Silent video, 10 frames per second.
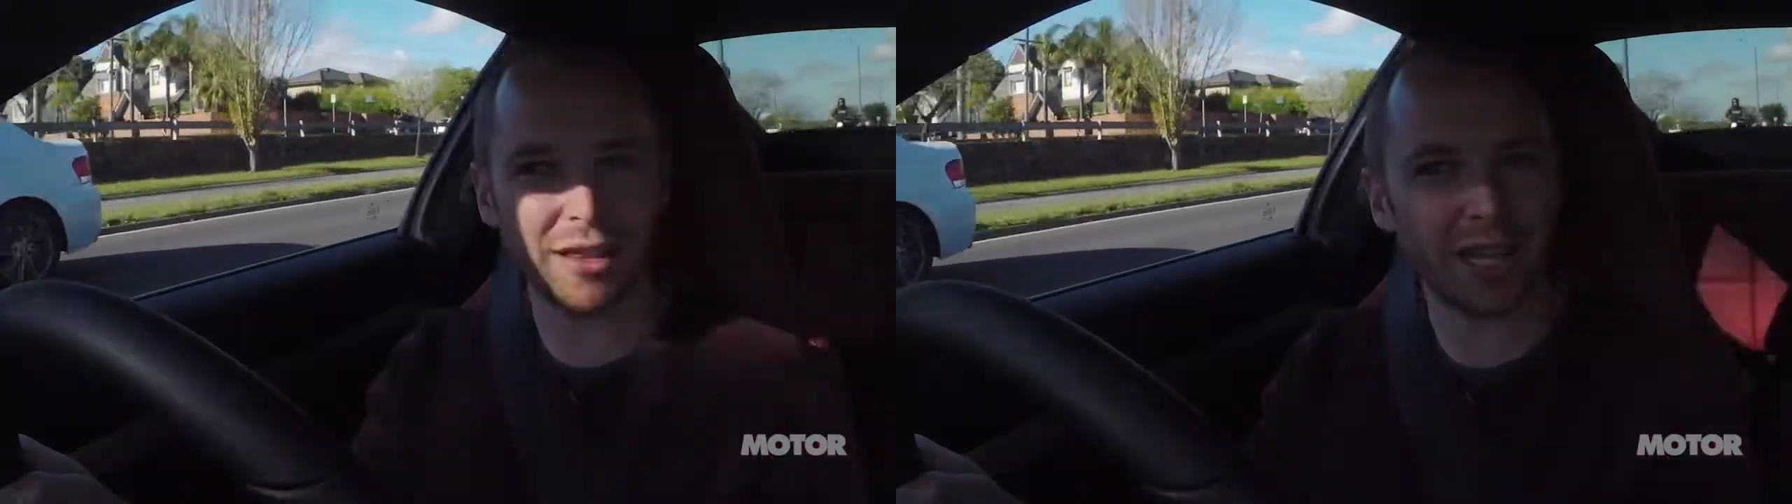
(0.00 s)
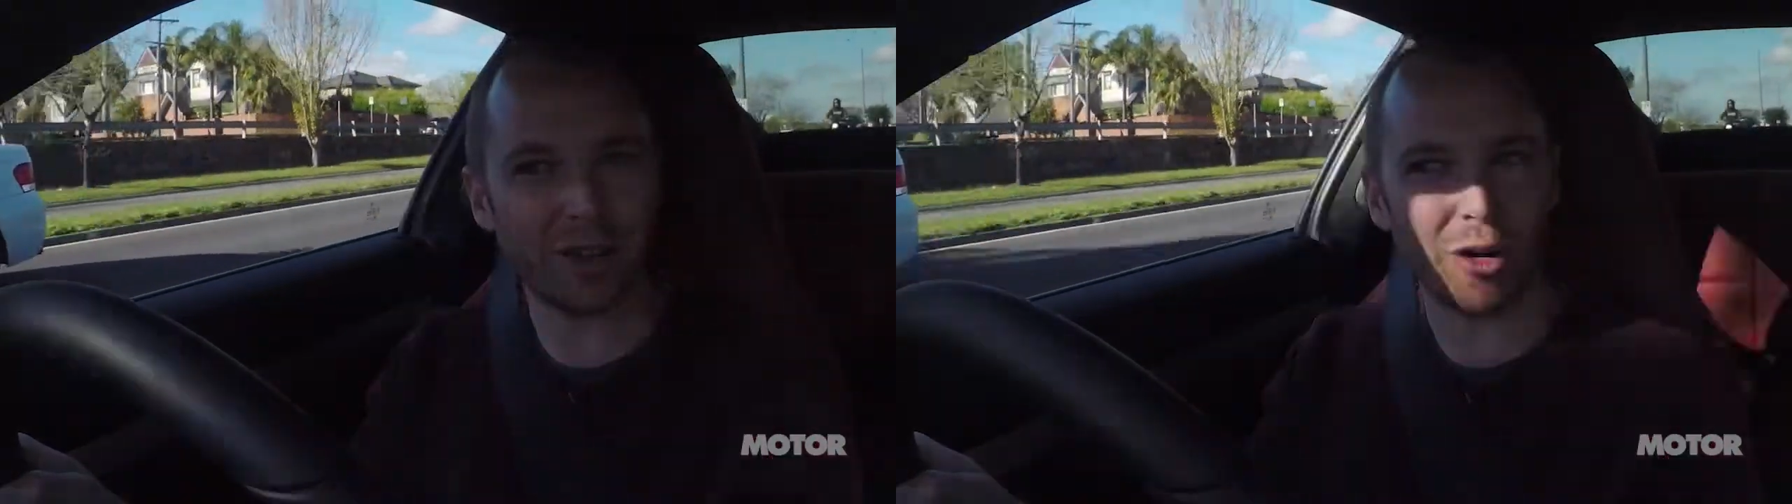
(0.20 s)

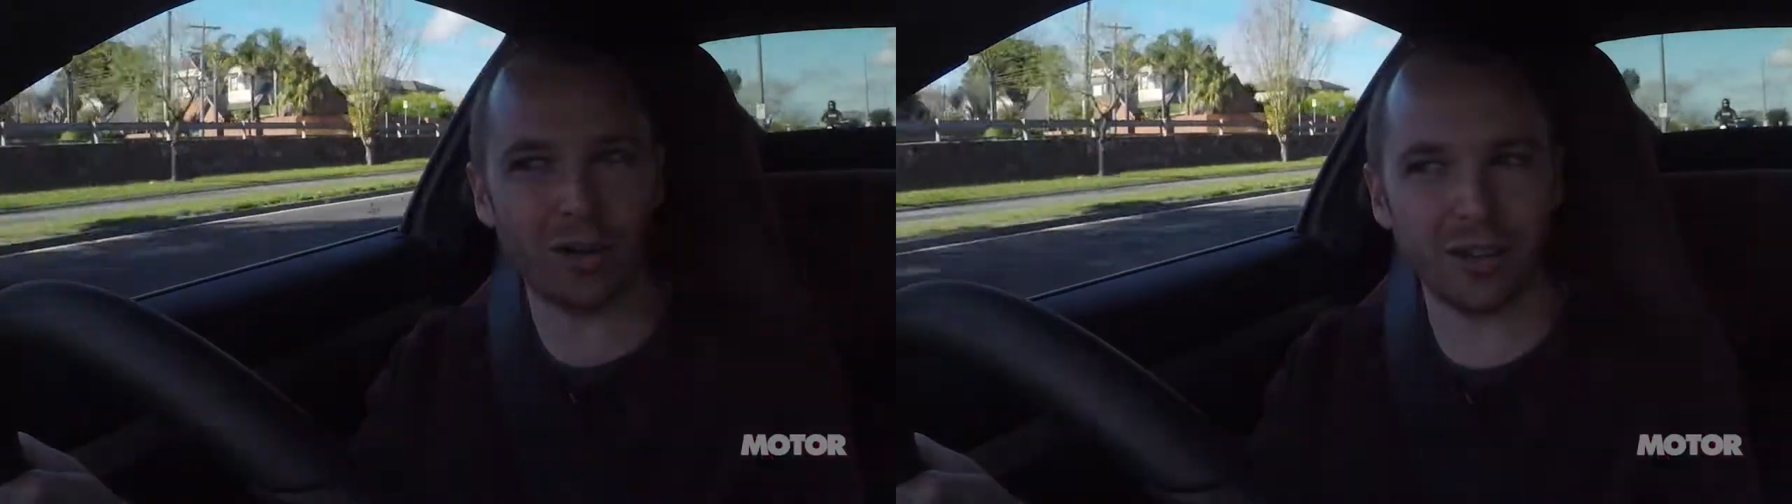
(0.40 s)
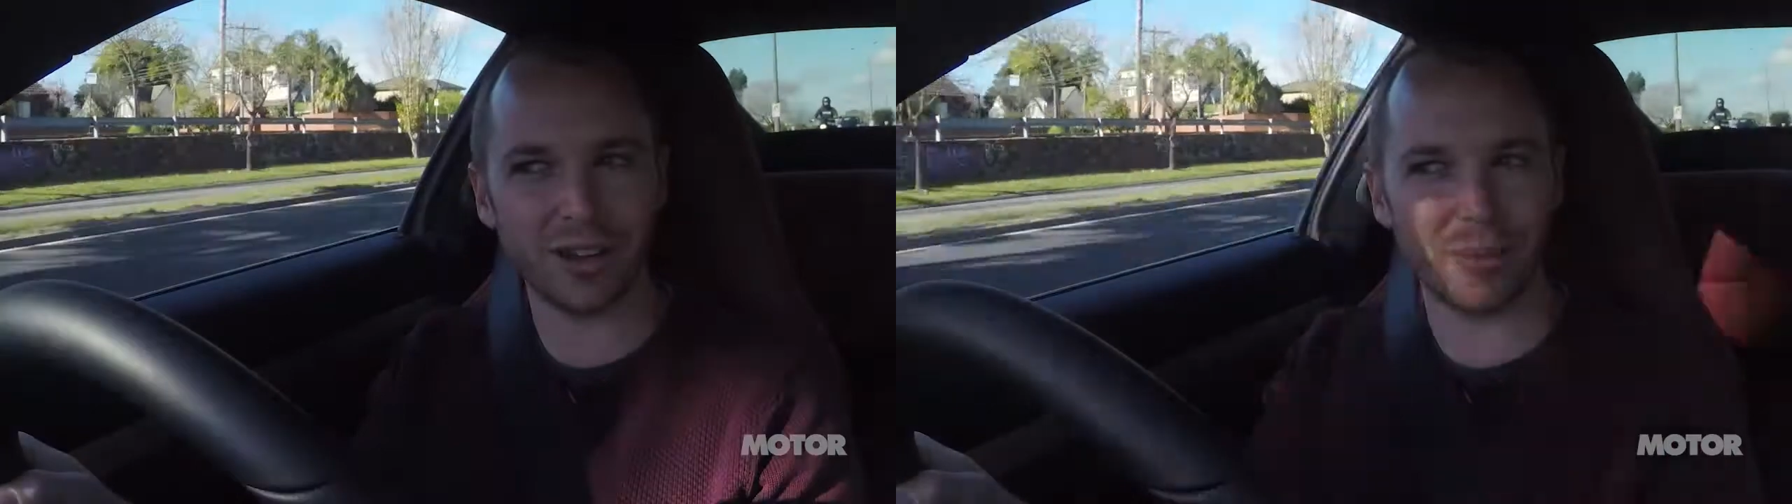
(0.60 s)
led
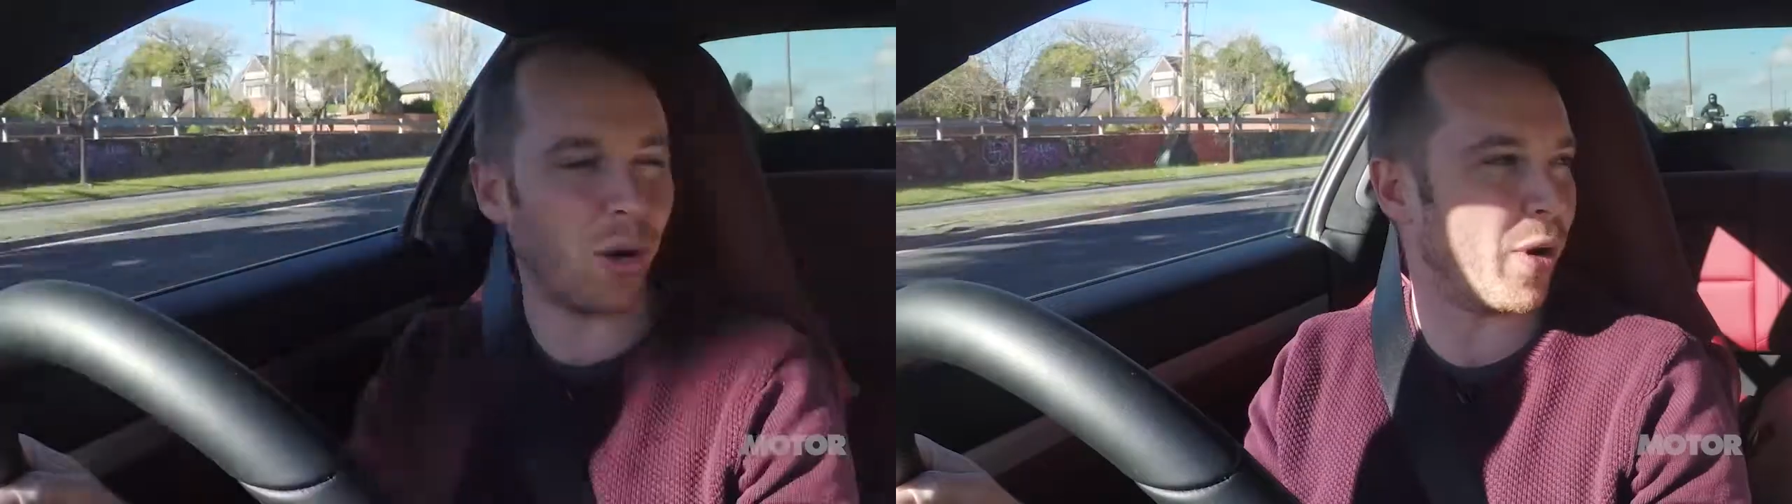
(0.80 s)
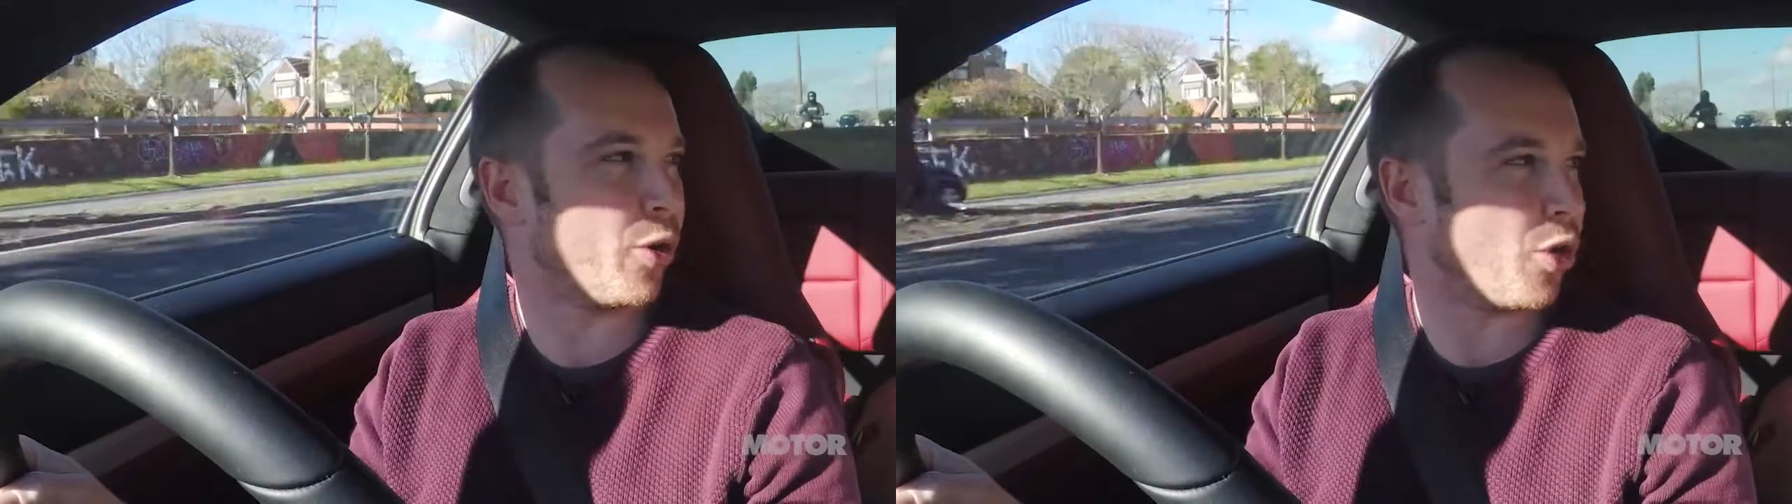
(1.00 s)
on about
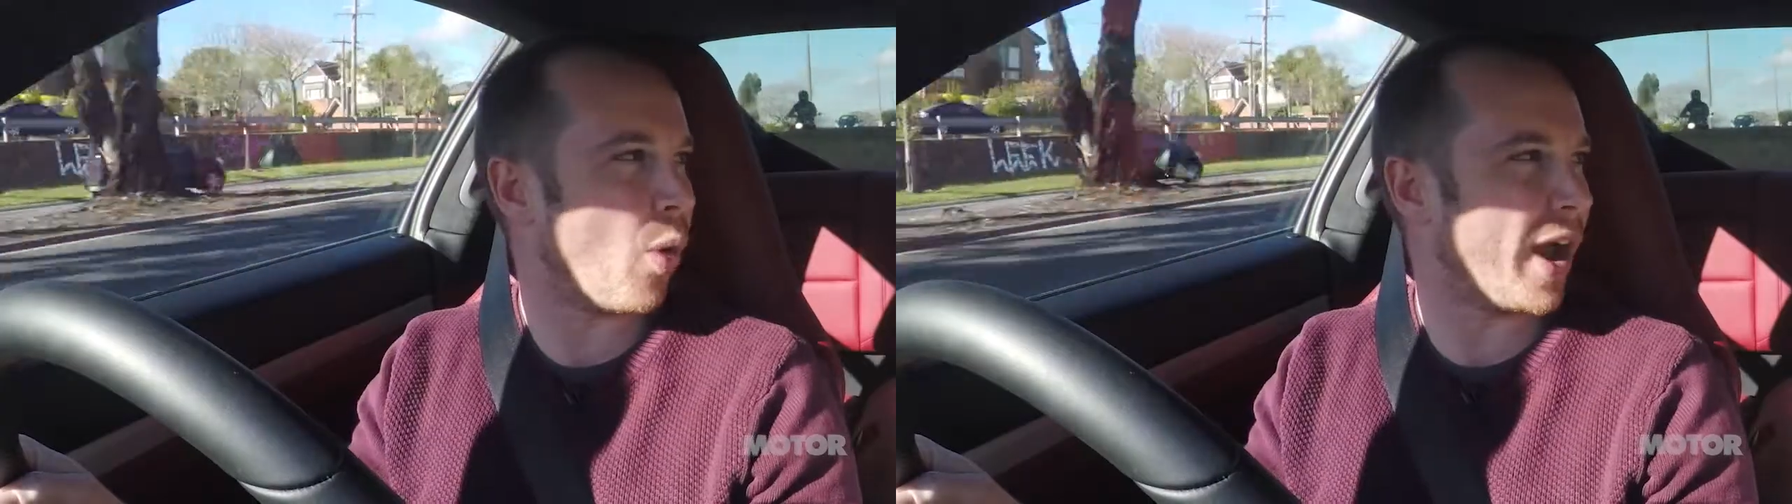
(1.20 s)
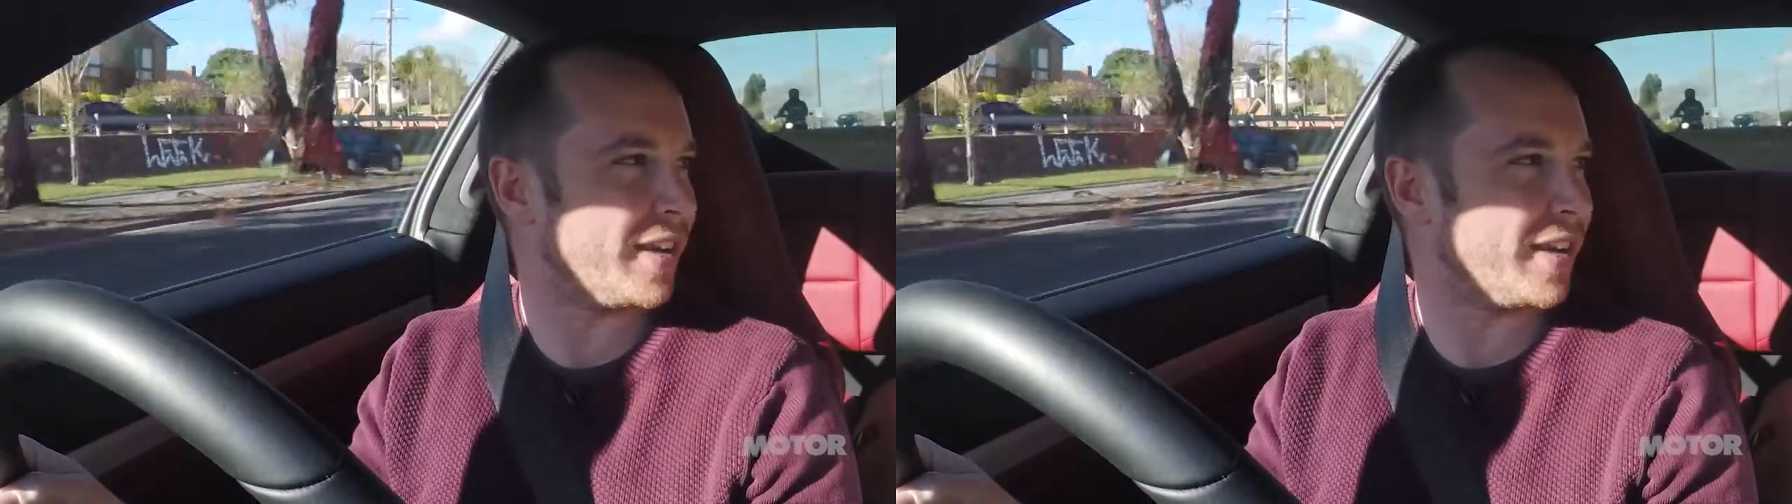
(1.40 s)
where all the weight